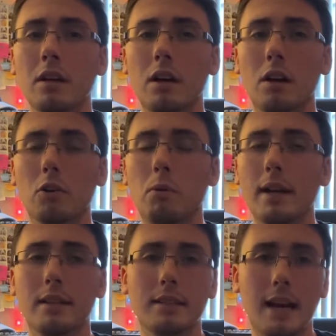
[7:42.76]
quite
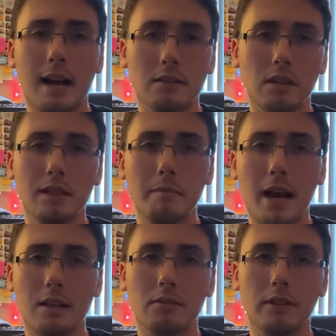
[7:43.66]
the task on the
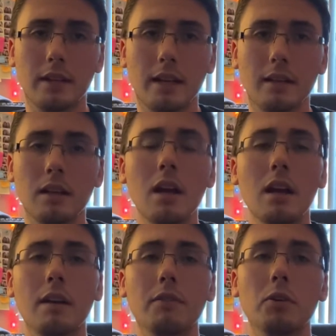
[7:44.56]
mastering end.
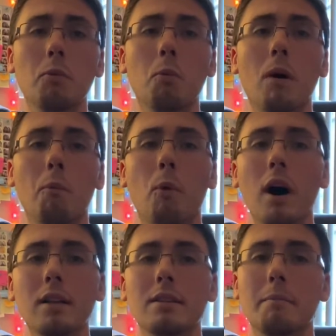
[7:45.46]
If you
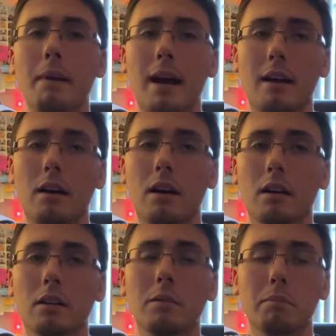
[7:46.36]
want to
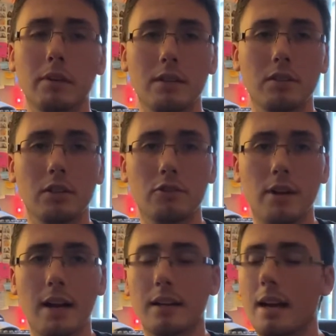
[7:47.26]
compress your
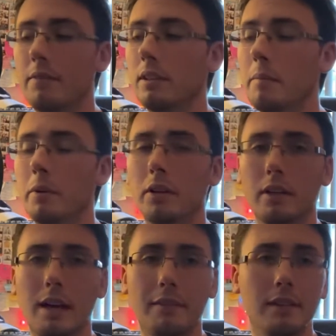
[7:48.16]
track and have a limiter and
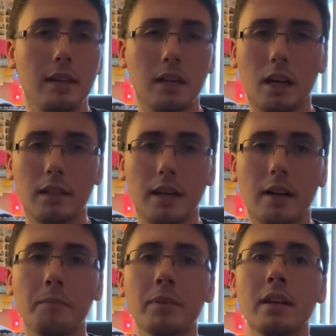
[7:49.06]
everything on there,
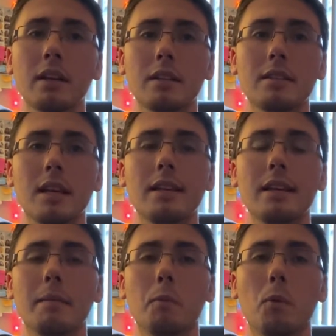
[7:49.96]
send
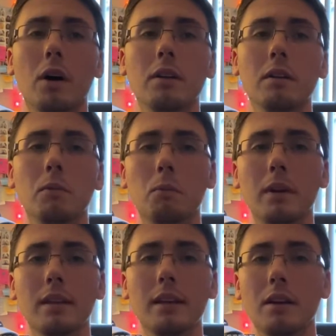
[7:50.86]
him one with
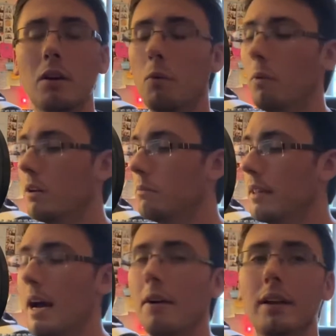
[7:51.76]
it, one
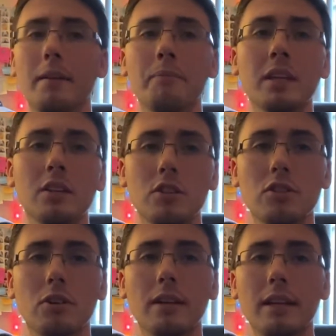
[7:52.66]
without it, just so
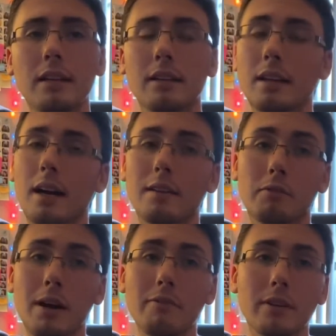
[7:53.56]
he can kind of
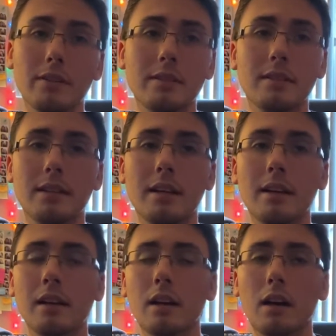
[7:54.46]
reference to see,
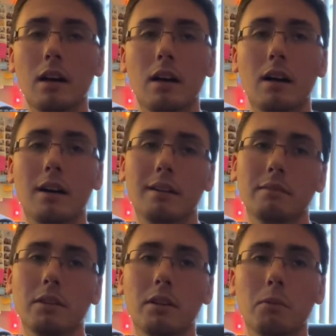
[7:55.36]

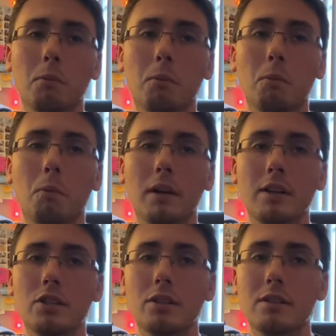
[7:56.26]
what it
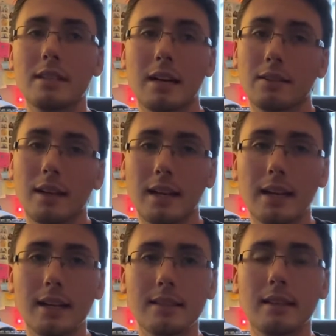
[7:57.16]
should sound like, I
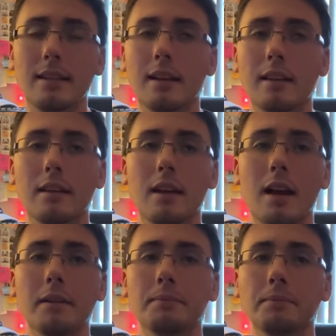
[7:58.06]
guess, at the end of the
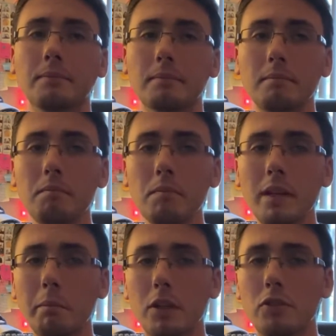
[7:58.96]
day.
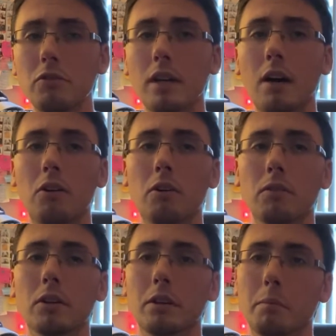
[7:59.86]
But do not over
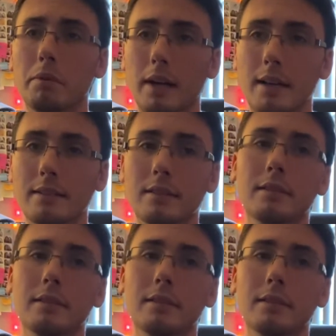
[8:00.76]
compress.